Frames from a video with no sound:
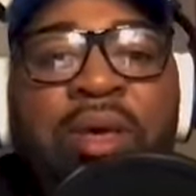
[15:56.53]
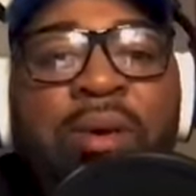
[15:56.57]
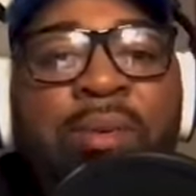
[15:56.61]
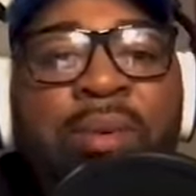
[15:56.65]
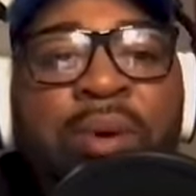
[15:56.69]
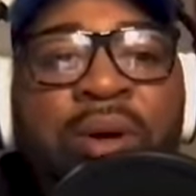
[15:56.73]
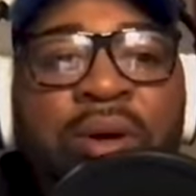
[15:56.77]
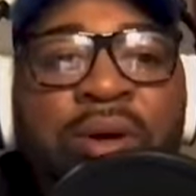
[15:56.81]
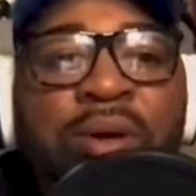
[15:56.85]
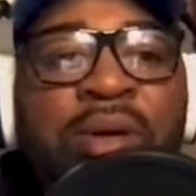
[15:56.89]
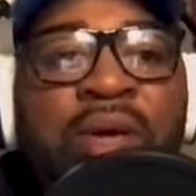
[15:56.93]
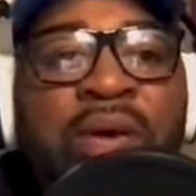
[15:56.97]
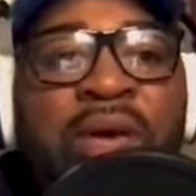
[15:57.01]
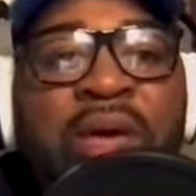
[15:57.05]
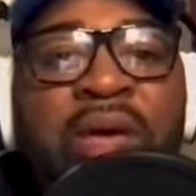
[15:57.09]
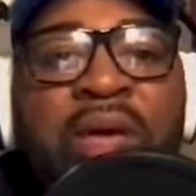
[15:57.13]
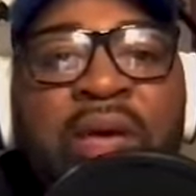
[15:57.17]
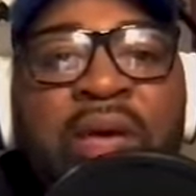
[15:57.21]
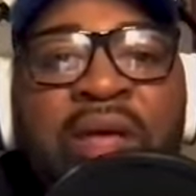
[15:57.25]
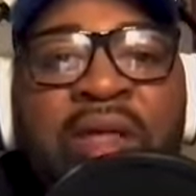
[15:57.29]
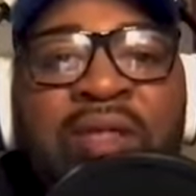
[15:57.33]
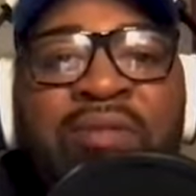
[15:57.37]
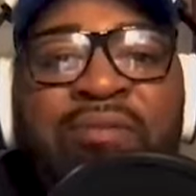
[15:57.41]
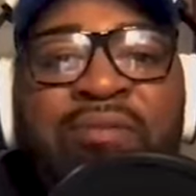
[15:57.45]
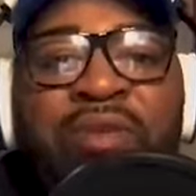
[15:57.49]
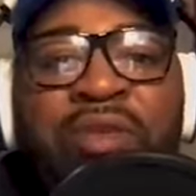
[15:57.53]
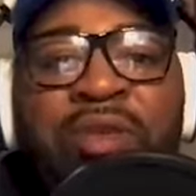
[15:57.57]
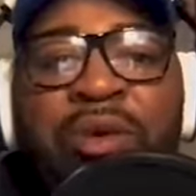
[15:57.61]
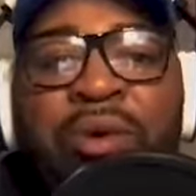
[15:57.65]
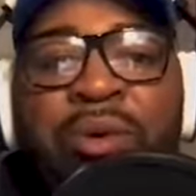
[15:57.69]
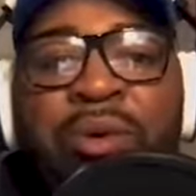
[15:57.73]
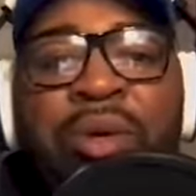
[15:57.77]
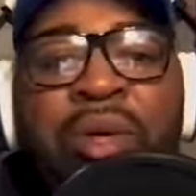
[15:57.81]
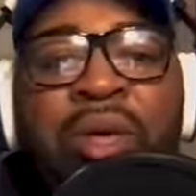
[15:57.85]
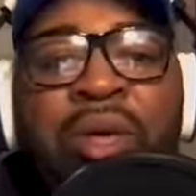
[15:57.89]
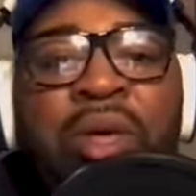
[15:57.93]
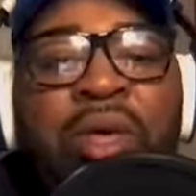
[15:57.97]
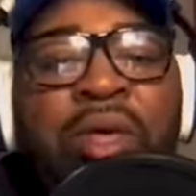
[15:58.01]
Well, it is for
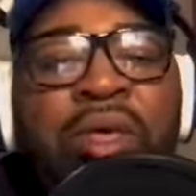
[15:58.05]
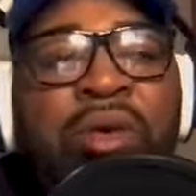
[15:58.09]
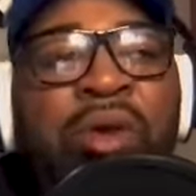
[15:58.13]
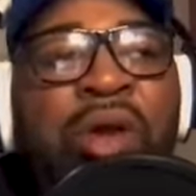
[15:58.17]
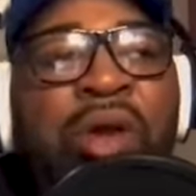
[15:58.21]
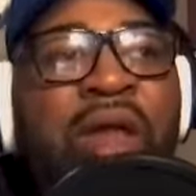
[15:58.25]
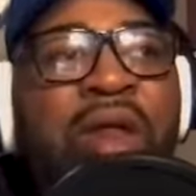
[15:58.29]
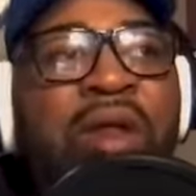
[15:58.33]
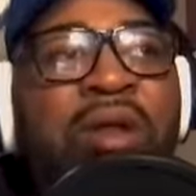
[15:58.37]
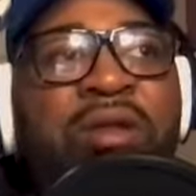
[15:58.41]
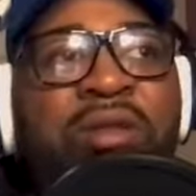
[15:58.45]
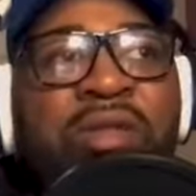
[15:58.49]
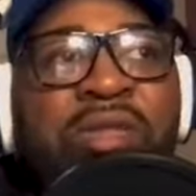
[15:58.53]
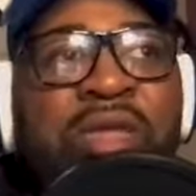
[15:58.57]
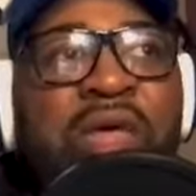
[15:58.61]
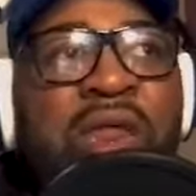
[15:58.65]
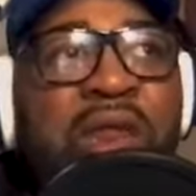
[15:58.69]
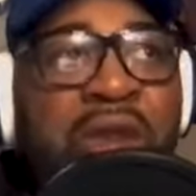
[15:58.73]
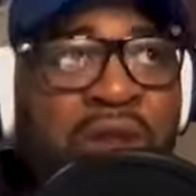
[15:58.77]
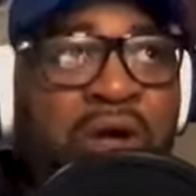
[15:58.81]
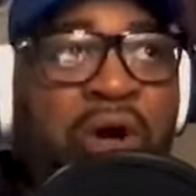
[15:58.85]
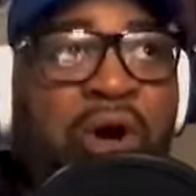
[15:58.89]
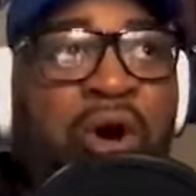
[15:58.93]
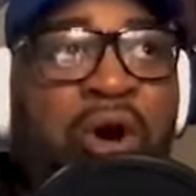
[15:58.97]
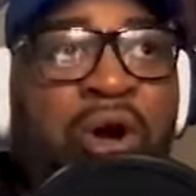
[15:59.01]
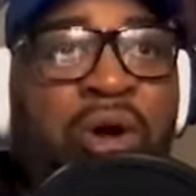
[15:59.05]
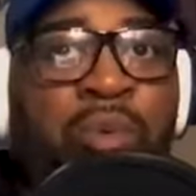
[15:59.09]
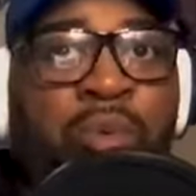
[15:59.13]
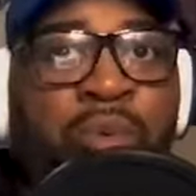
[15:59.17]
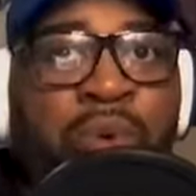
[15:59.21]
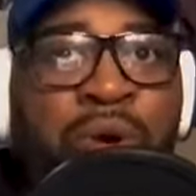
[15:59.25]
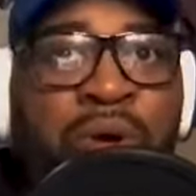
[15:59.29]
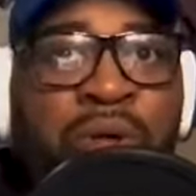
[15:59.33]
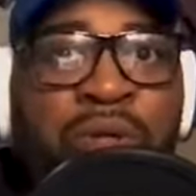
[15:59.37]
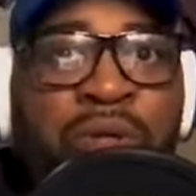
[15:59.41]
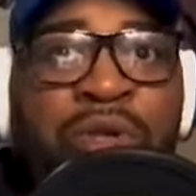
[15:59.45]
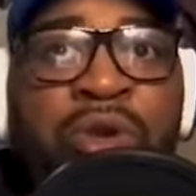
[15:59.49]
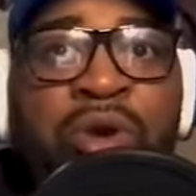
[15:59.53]
you. You got to understand, in the art
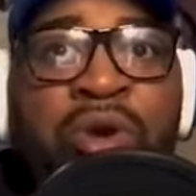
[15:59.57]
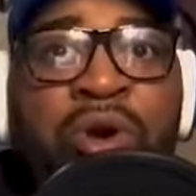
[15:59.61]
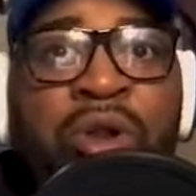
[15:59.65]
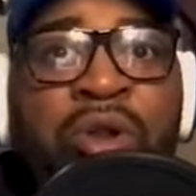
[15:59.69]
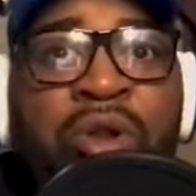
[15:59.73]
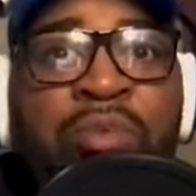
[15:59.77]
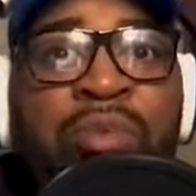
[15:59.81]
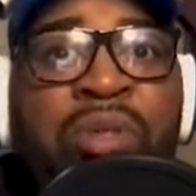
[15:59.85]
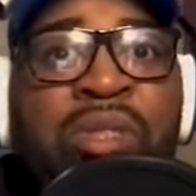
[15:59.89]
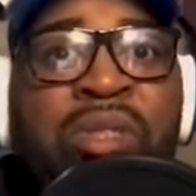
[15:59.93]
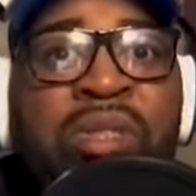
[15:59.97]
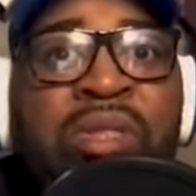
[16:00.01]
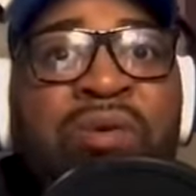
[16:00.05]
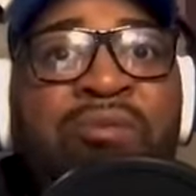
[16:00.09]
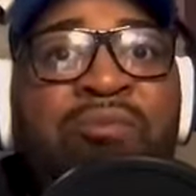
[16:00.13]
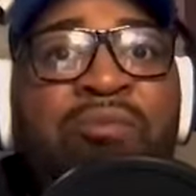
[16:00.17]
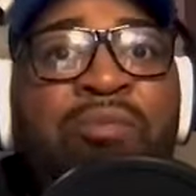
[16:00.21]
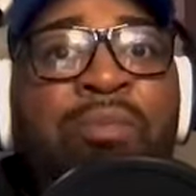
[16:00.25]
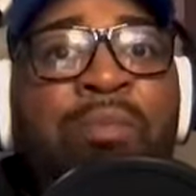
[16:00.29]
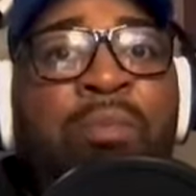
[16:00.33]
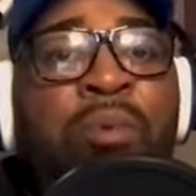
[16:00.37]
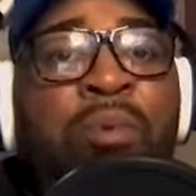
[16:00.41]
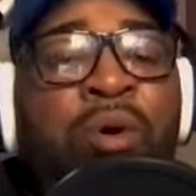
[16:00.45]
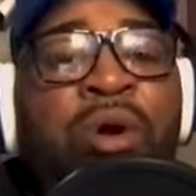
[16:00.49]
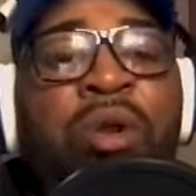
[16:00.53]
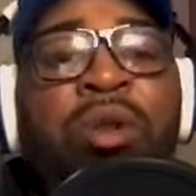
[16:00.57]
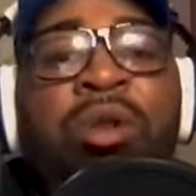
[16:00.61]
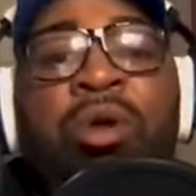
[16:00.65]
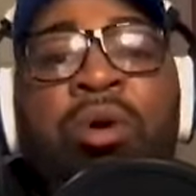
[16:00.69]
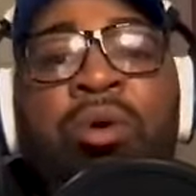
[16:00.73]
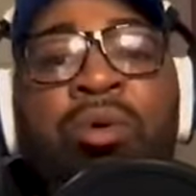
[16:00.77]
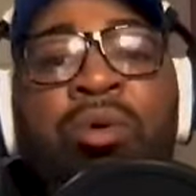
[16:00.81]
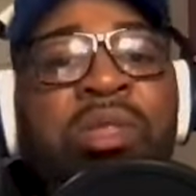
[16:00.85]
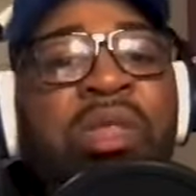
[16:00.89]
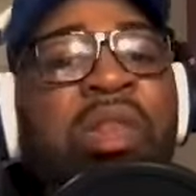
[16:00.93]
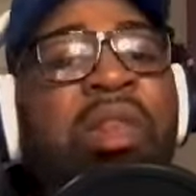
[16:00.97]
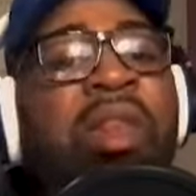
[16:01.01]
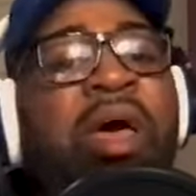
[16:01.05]
world, you're going to receive more
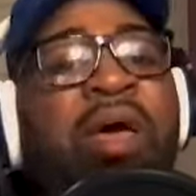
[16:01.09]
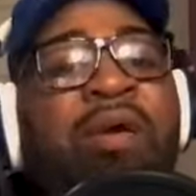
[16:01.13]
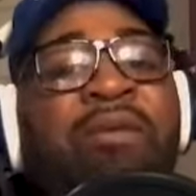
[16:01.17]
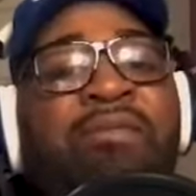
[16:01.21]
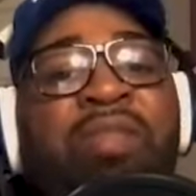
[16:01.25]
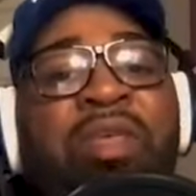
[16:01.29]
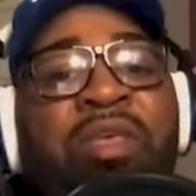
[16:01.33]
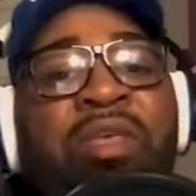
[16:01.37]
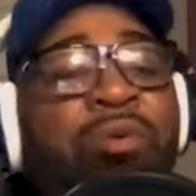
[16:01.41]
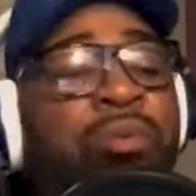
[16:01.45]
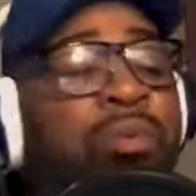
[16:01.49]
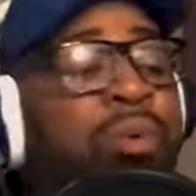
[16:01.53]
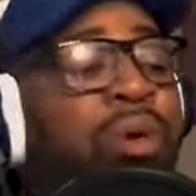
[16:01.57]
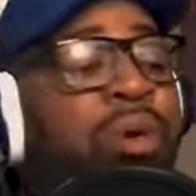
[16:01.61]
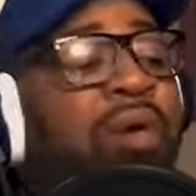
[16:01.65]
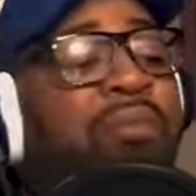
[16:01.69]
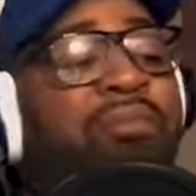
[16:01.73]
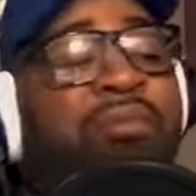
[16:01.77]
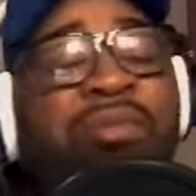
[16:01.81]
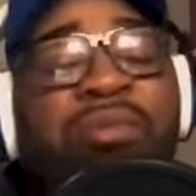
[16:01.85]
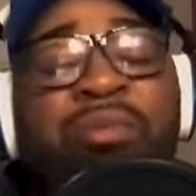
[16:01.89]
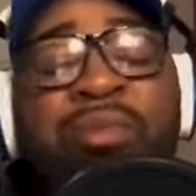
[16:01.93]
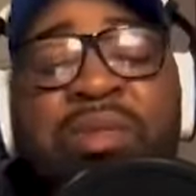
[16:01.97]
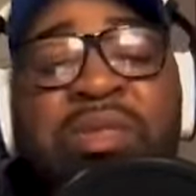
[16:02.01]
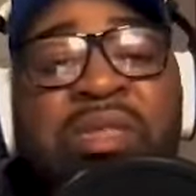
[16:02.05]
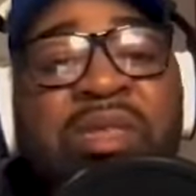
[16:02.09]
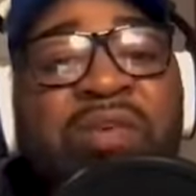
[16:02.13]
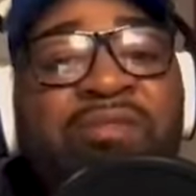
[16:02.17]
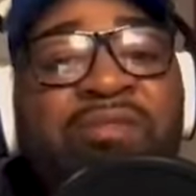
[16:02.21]
no's in life than you will ever receive